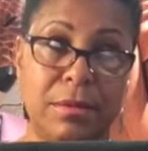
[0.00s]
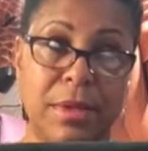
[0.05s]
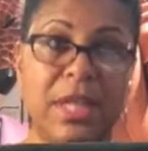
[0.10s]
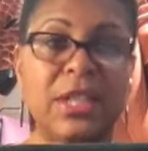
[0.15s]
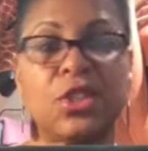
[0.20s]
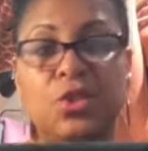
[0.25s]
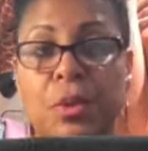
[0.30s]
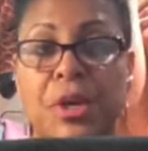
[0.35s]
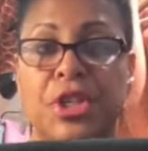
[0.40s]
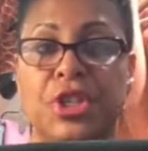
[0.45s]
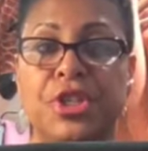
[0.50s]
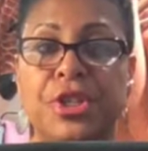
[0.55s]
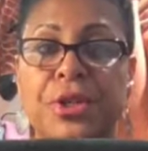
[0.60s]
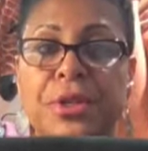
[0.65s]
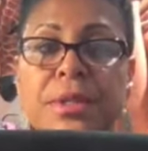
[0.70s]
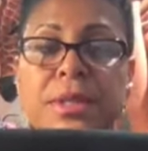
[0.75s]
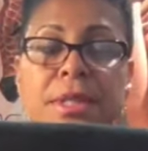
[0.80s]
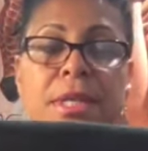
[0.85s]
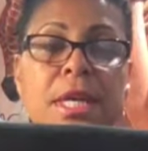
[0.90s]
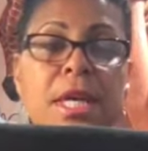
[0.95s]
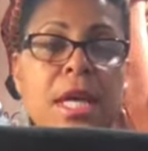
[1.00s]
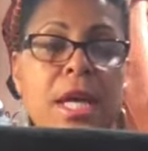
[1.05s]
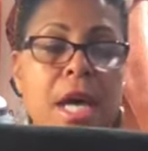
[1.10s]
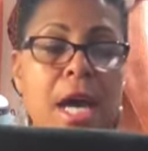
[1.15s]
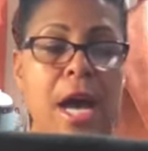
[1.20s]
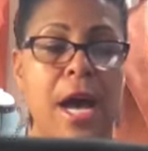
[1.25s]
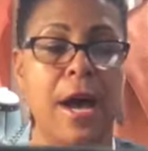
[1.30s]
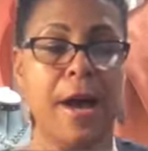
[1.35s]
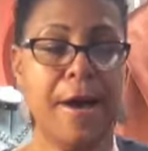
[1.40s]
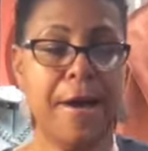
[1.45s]
yeah sweatshirts
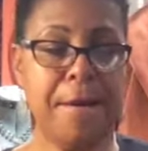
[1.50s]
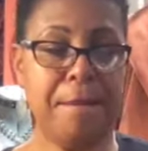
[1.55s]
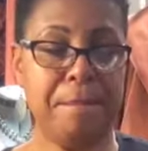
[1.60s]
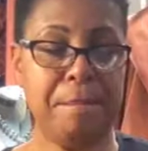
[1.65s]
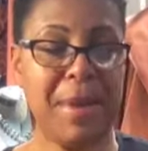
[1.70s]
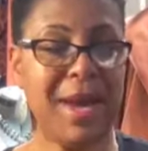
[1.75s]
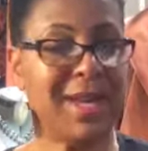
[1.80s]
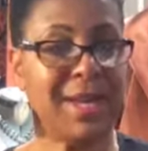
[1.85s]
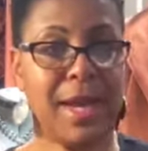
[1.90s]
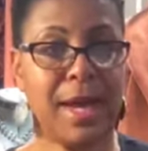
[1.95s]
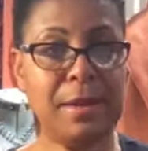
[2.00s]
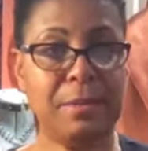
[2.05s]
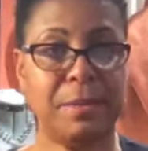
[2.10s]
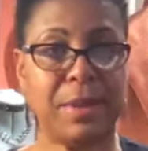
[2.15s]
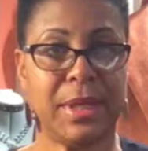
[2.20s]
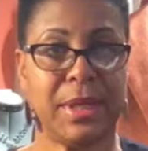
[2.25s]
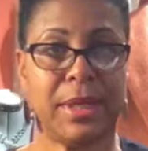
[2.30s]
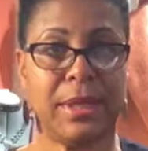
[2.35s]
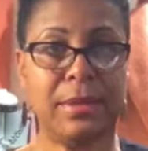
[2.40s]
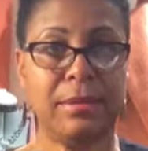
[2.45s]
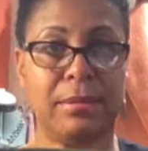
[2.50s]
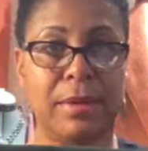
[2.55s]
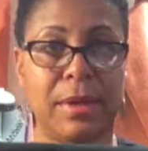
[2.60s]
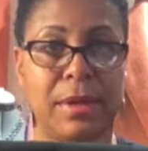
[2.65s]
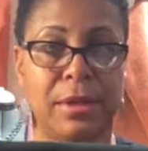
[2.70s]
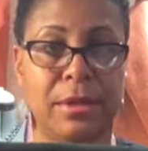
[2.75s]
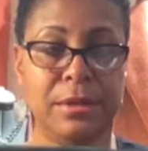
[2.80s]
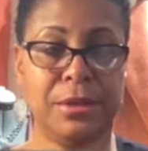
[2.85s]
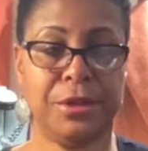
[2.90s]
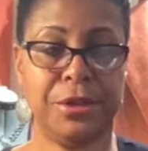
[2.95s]
um, might not be
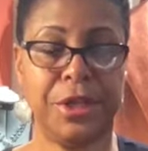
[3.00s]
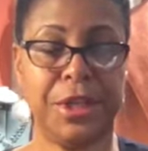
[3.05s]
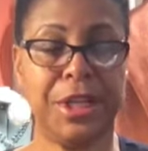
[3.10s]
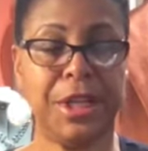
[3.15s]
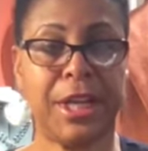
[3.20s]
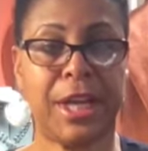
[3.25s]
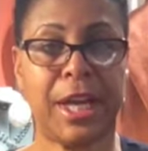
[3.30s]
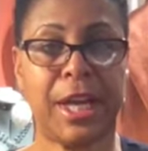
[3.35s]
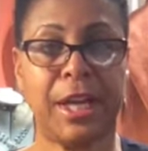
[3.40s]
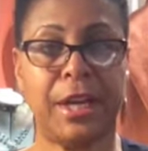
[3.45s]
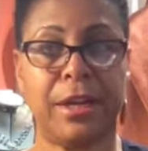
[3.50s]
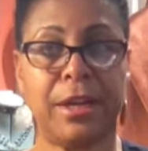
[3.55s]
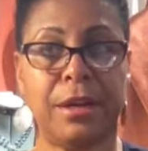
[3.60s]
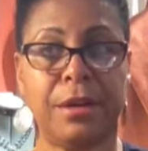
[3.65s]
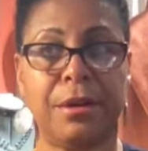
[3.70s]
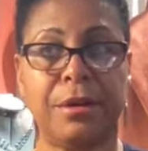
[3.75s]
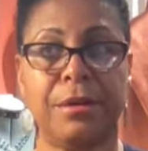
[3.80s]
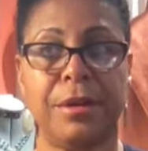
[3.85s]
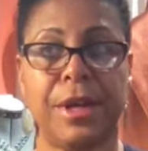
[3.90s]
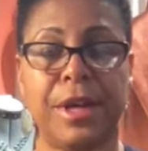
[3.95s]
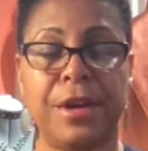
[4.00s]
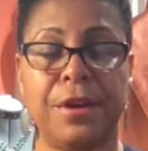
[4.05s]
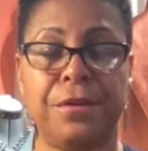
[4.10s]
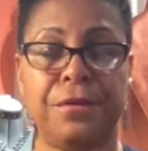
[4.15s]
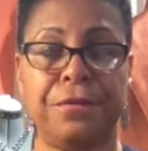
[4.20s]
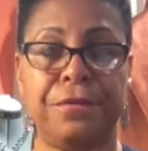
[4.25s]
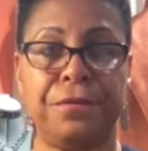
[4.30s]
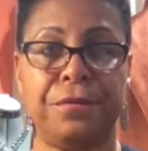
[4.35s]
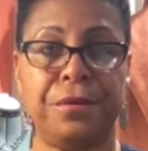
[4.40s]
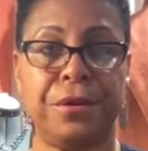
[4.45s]
a good indicator
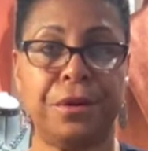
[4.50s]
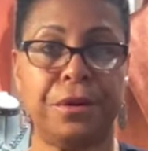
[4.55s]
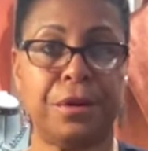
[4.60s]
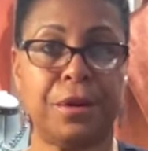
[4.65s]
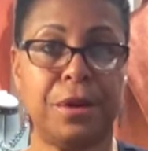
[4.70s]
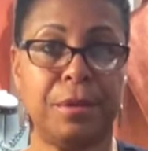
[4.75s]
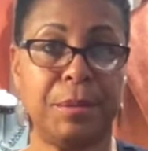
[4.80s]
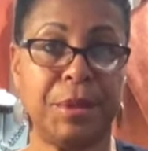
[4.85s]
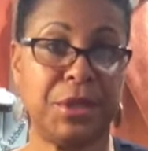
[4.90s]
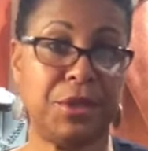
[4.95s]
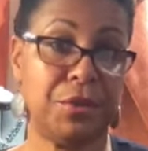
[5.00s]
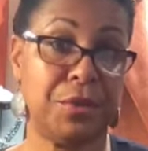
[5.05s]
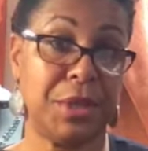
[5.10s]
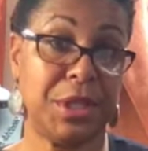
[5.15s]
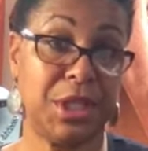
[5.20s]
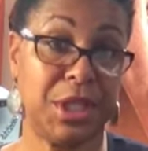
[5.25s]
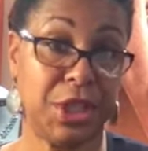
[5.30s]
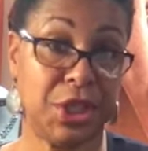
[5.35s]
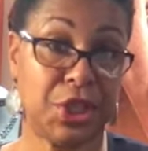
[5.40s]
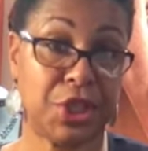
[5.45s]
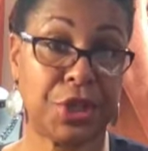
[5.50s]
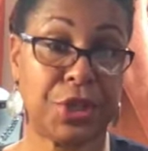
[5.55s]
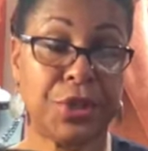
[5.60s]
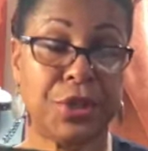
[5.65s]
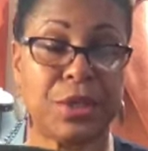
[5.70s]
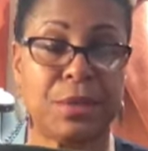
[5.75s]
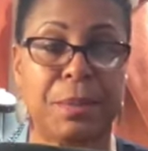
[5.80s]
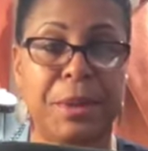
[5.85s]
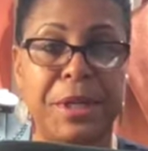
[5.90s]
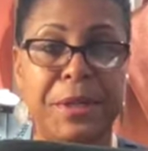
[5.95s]
if you're going to be doing
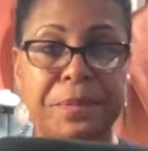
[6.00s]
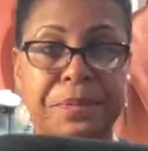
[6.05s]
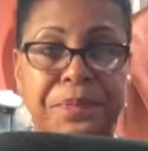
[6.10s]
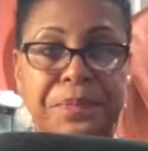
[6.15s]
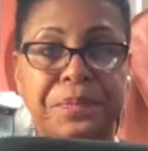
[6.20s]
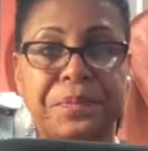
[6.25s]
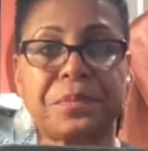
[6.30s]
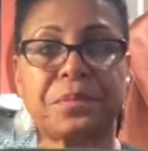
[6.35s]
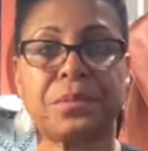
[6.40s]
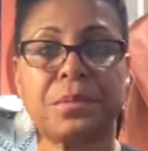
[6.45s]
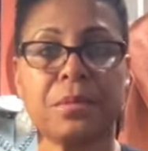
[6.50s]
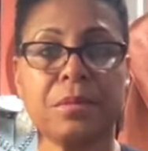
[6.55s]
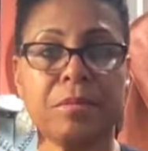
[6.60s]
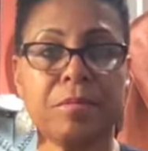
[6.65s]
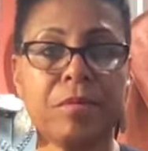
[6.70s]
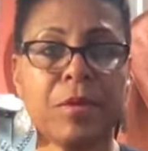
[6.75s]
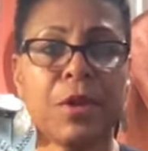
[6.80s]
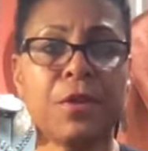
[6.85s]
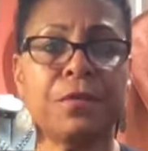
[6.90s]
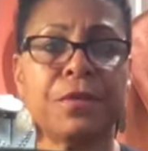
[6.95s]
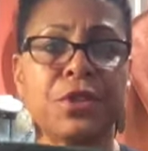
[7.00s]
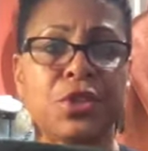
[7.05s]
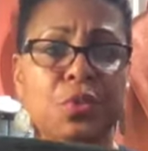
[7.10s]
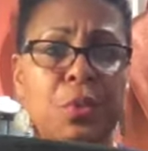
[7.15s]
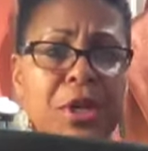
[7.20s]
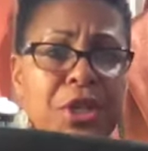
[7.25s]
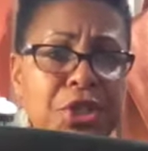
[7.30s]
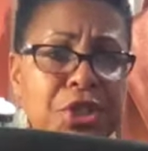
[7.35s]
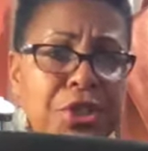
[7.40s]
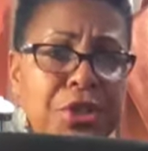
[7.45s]
t-shirts, but for
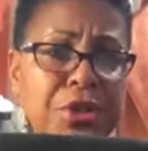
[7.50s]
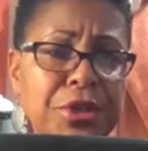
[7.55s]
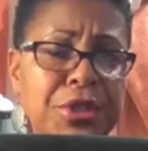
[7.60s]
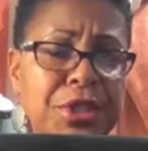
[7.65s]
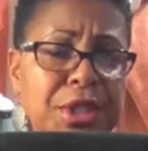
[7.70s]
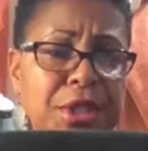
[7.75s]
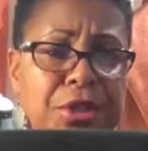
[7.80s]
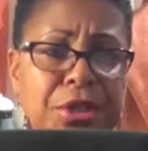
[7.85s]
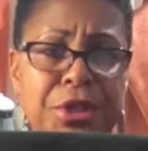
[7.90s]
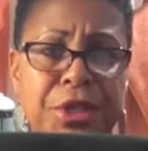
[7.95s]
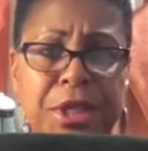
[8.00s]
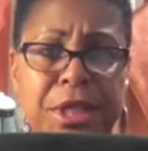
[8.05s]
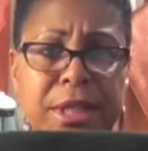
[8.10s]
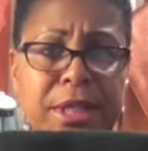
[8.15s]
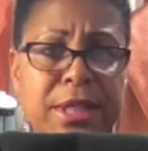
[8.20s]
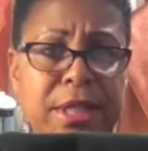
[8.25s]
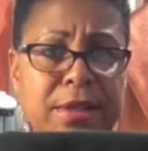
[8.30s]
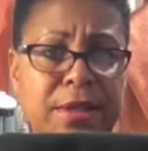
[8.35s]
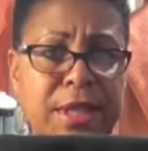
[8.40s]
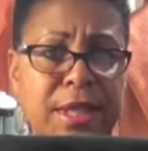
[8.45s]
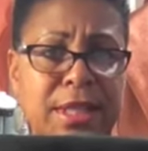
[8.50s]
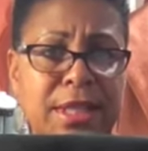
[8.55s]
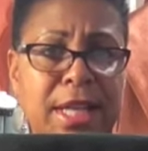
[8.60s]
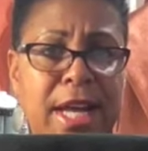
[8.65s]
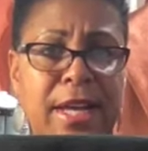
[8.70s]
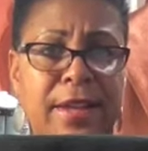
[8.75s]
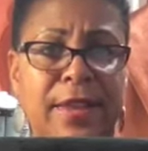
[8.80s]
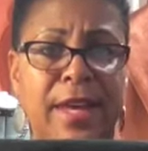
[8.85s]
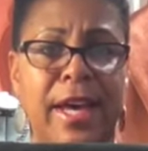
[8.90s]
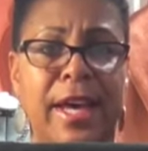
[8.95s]
sweatshirts and hoodies and things
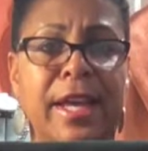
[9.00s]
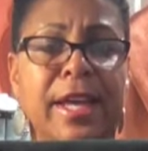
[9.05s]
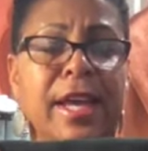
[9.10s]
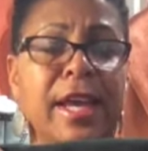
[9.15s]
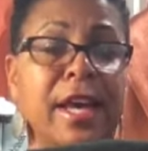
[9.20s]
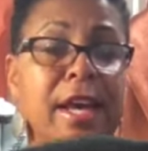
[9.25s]
like that,